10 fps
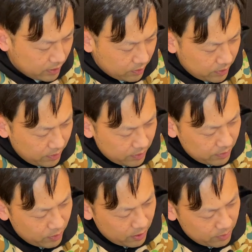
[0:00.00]
only
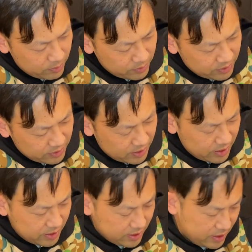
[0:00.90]
problem is
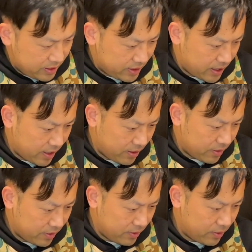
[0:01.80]
like this can
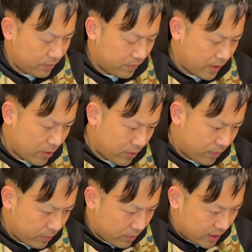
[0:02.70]
fail
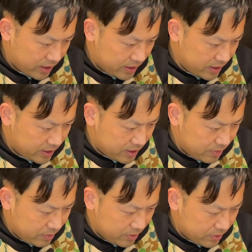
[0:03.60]
off quite easily
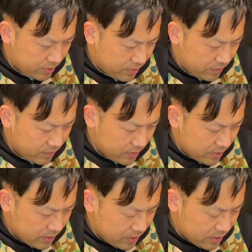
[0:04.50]
because of
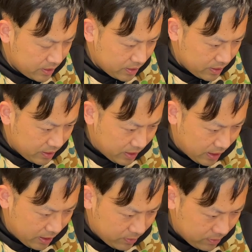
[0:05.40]

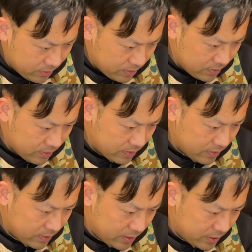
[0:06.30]
how
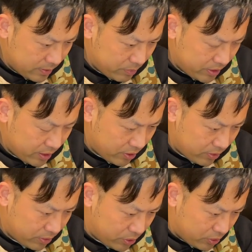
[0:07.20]
it's being
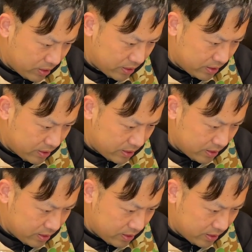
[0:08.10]
constructed.